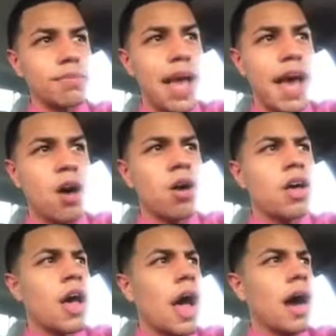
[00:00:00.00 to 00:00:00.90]
Up Now.
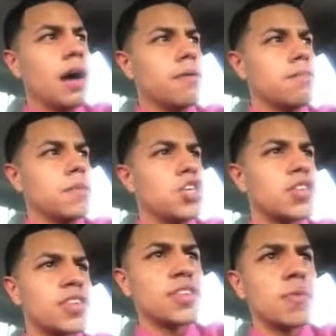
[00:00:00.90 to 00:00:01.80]
Uh,
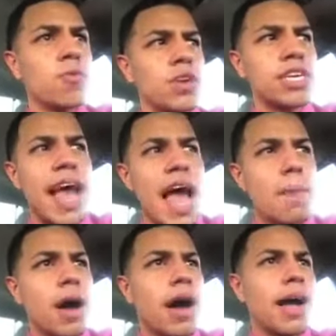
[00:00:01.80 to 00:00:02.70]
just simple recap.
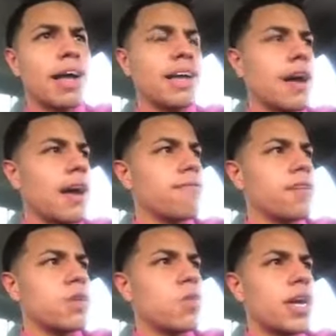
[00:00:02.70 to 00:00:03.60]
I I
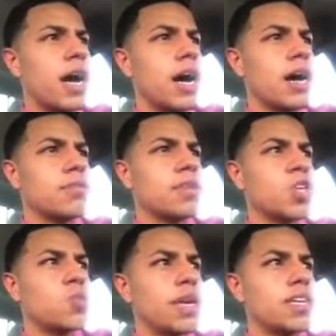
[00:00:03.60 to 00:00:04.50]
really want to uh,
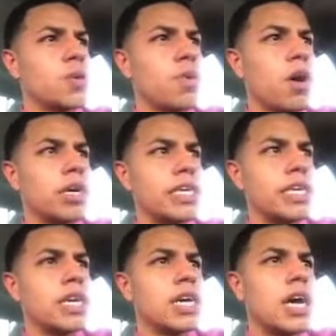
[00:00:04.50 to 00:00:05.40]
touch base upon
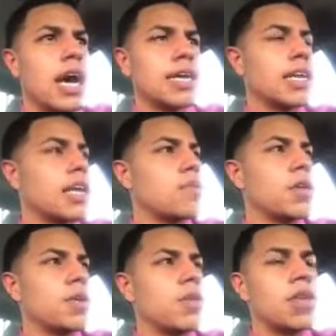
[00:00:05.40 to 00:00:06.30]
it. I get a lot of
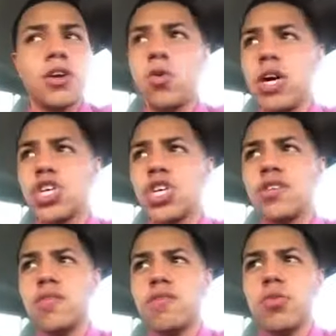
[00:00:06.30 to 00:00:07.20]
people, a lot of
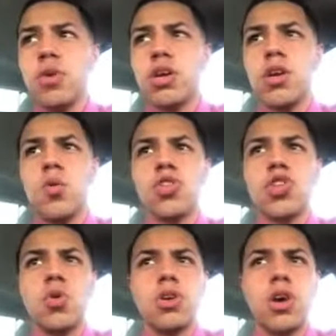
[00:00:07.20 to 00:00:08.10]
questions. They really want to know what's
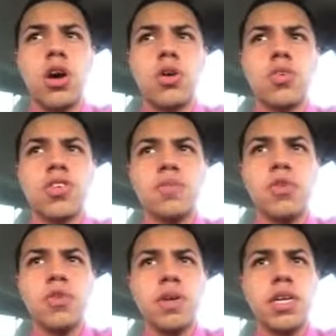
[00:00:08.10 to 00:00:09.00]
going on, what's the
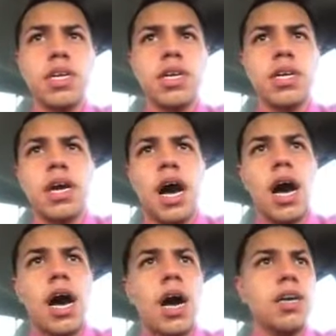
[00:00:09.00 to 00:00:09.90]
movement,
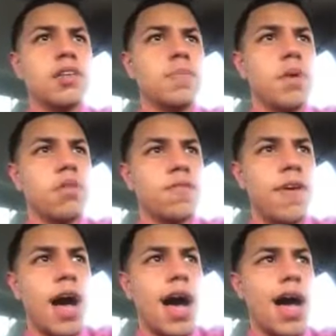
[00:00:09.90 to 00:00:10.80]
uh, is it bona
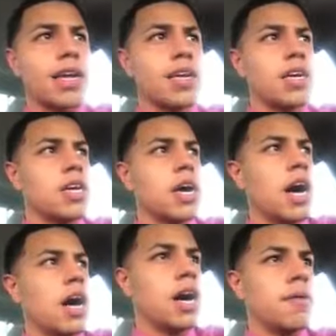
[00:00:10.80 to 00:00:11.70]
fide,
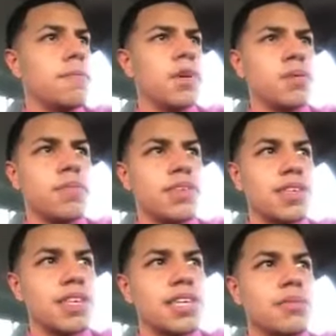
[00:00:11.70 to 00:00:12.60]
uh, pyramid
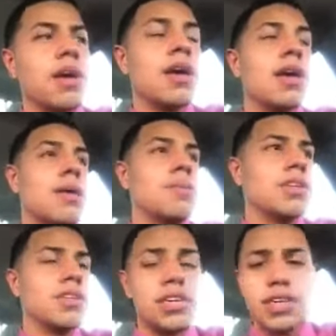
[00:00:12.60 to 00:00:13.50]
scheme. I'm here
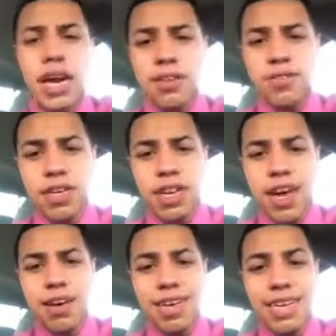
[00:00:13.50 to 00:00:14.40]
to tell you guys right
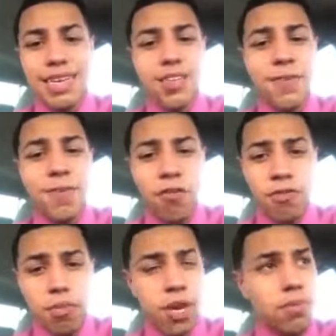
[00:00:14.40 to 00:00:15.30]
now, it is far
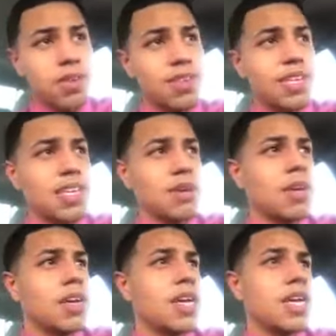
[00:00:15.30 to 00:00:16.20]
from pyramid scheme.
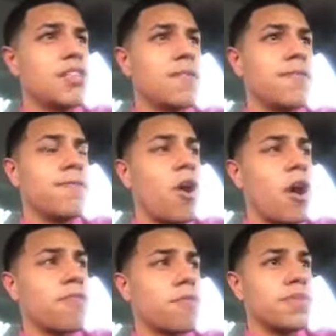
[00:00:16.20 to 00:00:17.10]
It's
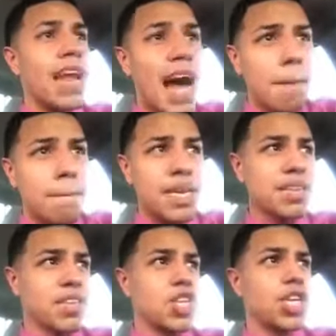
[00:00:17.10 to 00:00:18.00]
far from not being
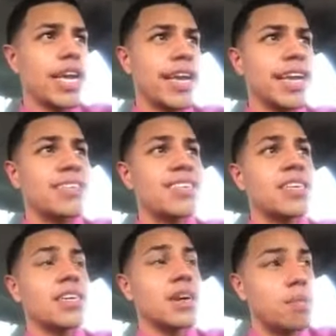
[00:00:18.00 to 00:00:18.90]
legit. It's
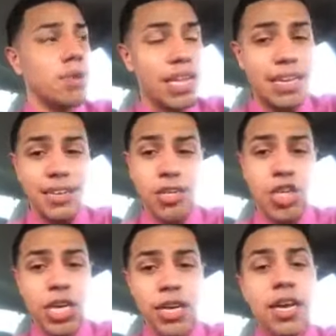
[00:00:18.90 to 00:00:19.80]
completely
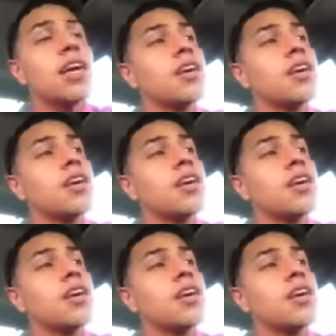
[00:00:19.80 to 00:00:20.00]
legit.